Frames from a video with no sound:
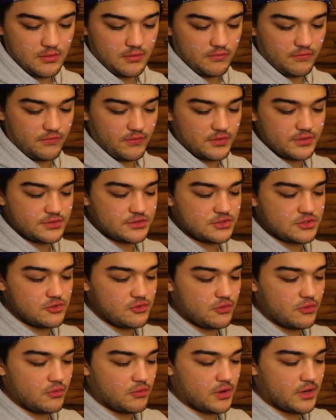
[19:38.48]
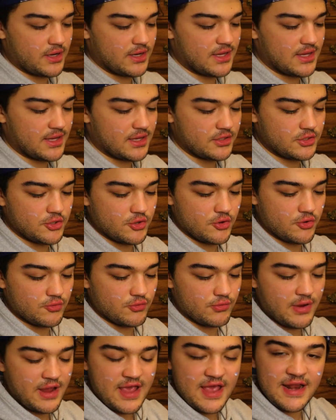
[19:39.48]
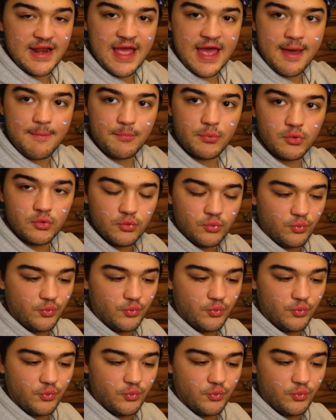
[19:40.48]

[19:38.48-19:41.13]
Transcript: First, you want to get your red apple,